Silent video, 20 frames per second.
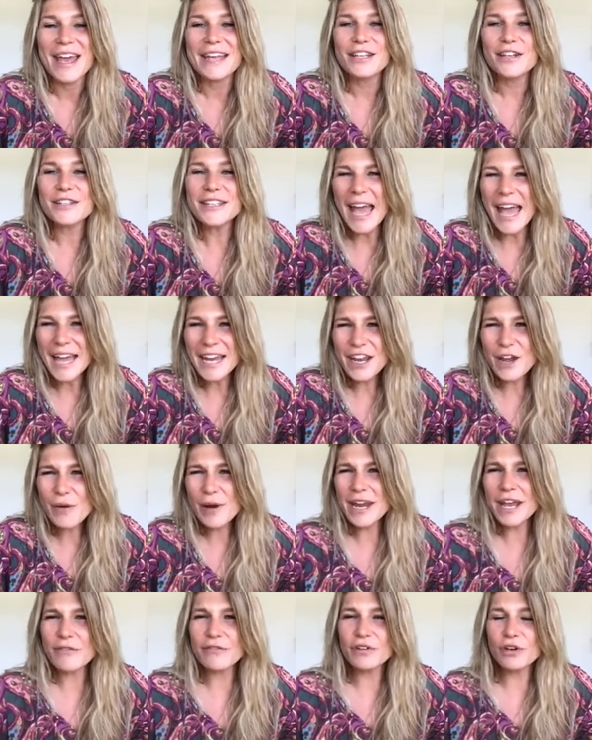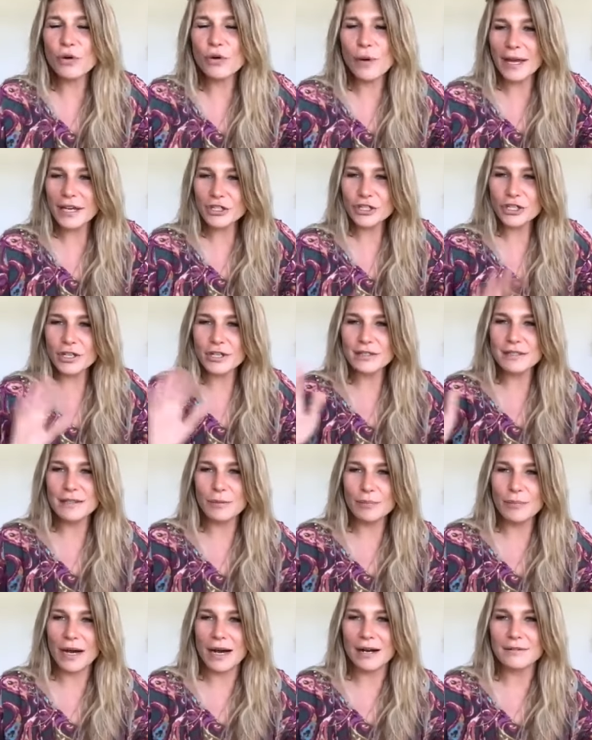Does anyone have questions
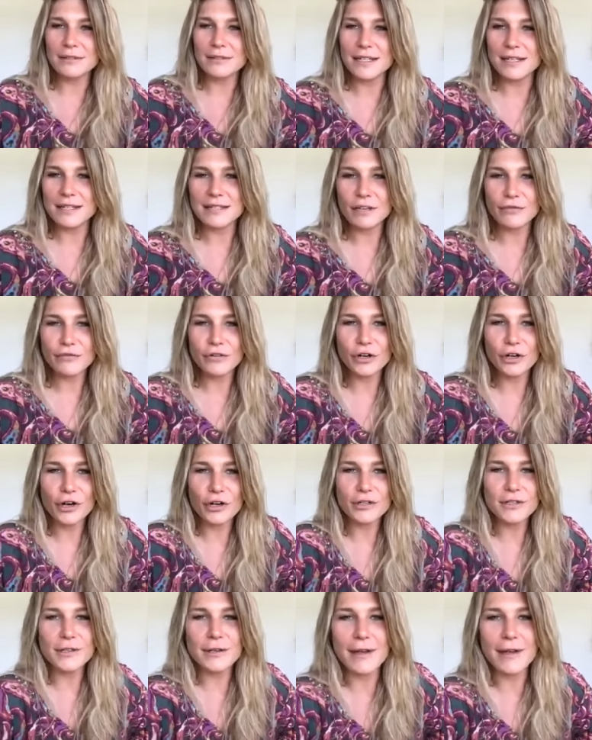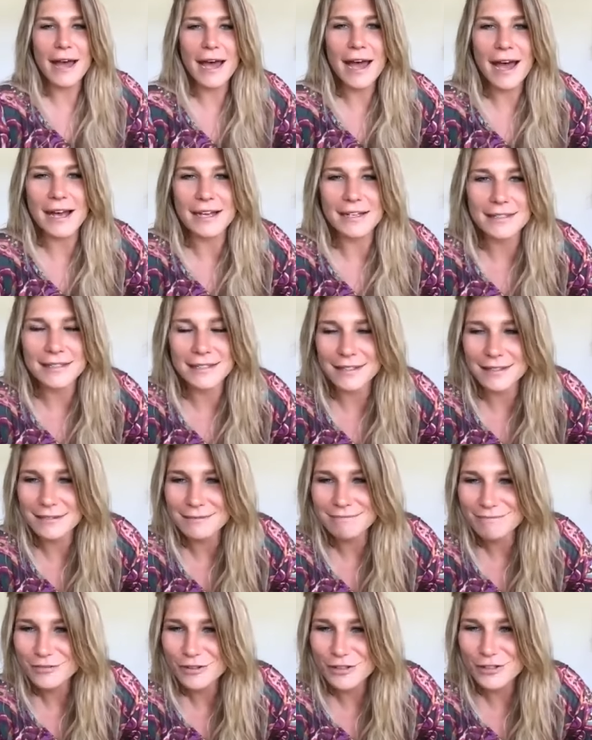about this? I forgot to ask.